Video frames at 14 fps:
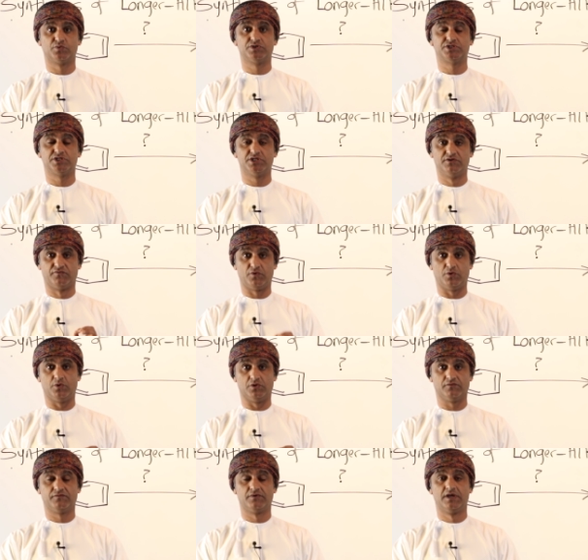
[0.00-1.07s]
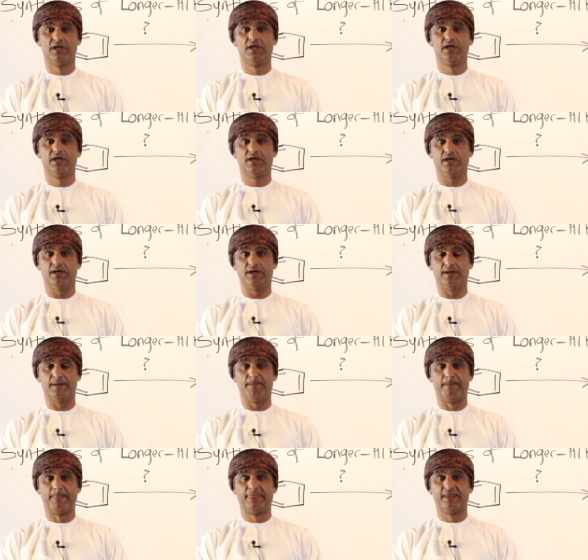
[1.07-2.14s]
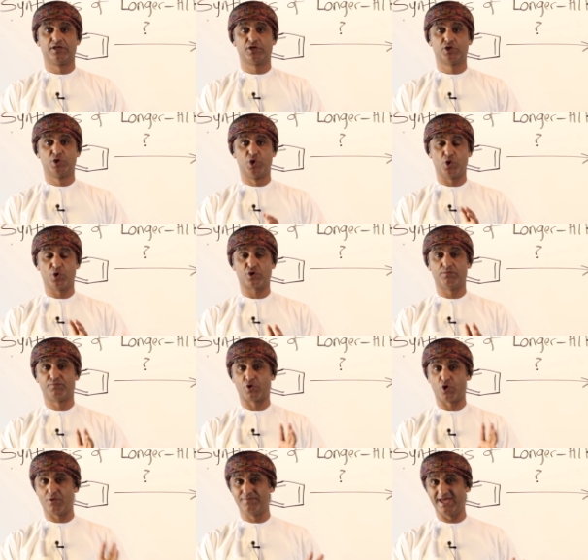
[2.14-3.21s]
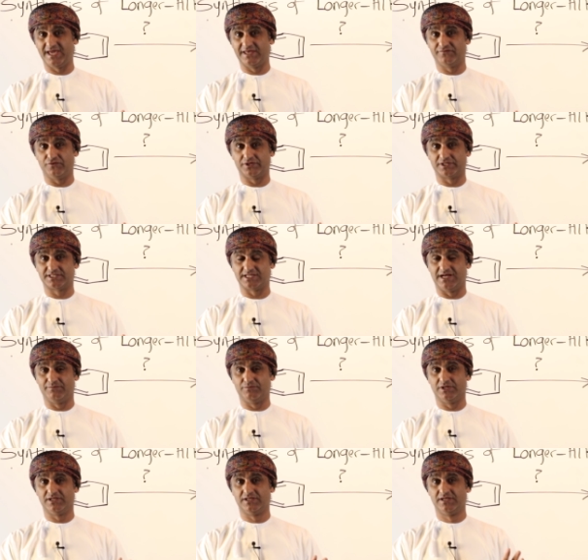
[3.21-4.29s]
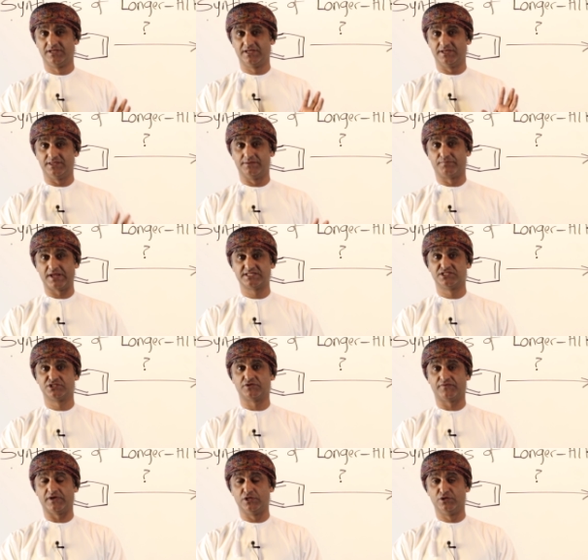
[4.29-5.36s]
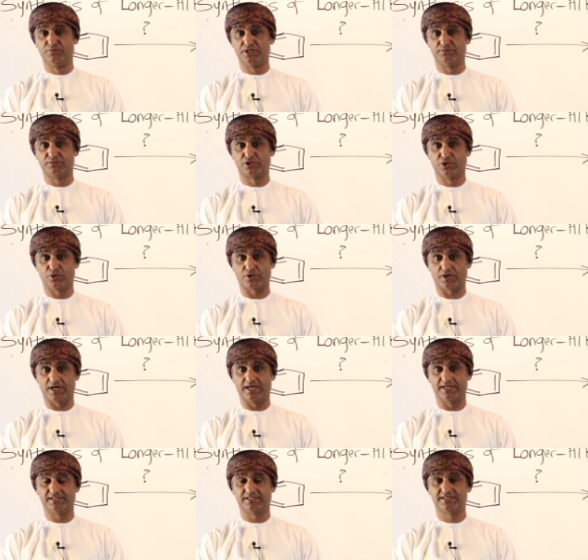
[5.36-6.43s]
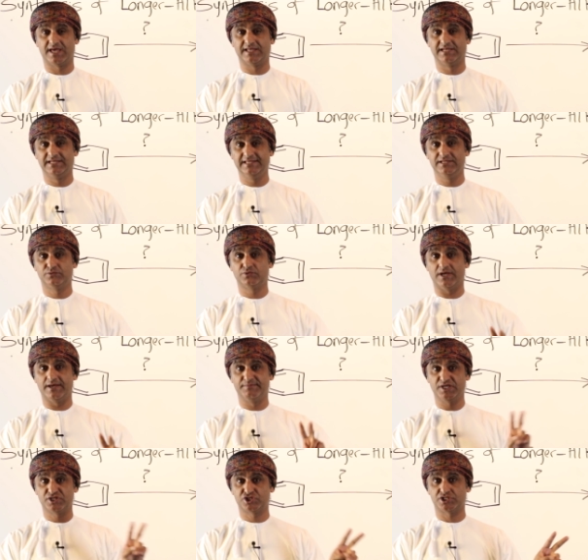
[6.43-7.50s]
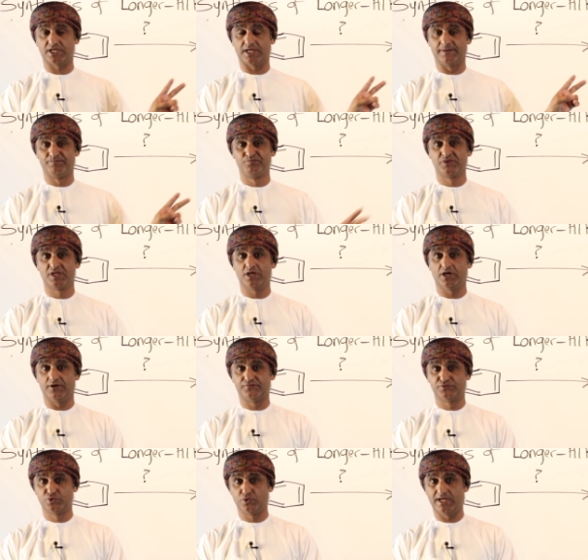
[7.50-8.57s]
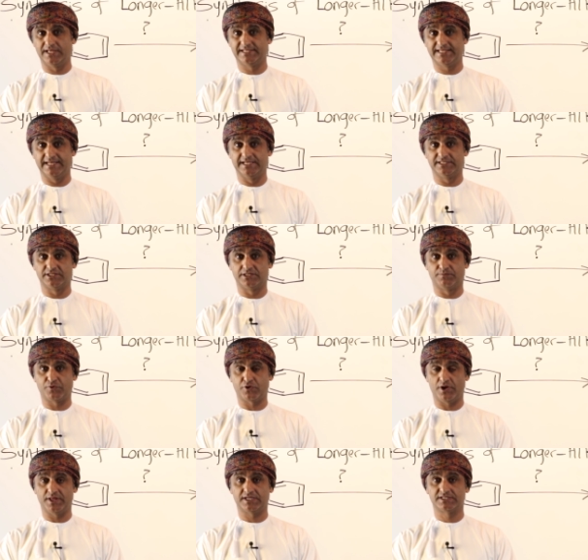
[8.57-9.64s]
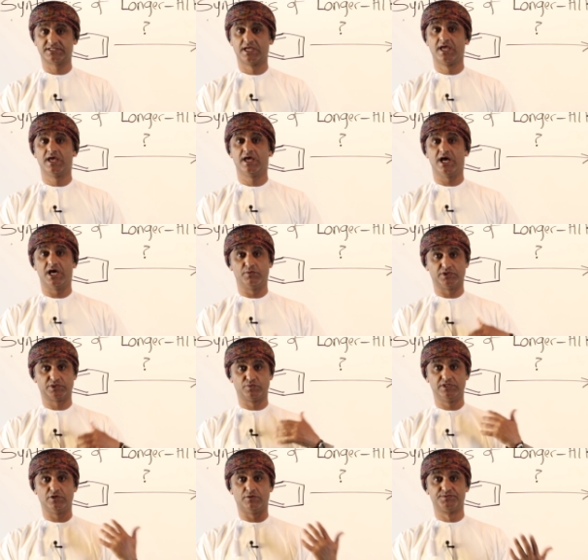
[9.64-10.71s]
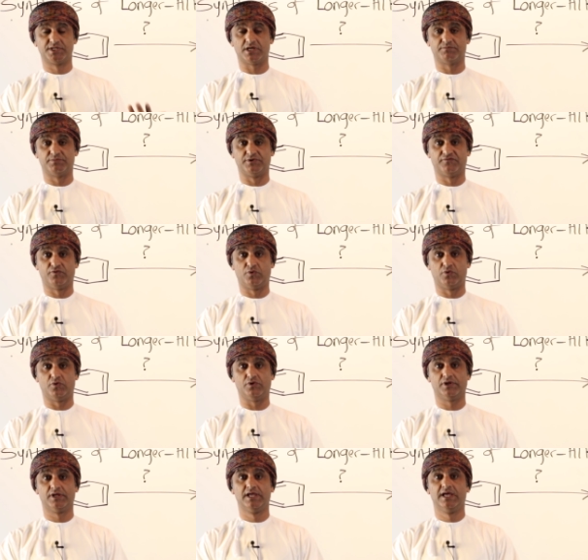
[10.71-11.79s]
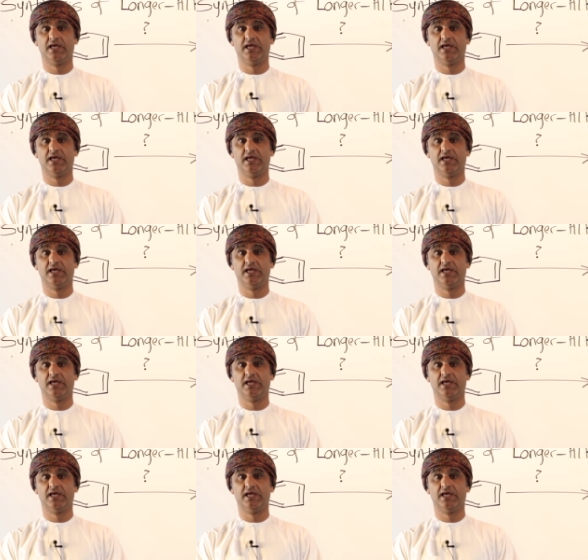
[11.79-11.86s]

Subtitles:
which involve chloropropane, for example, in the presence of aluminum chloride can lead to a mixture of two alkylated products. And what we observed before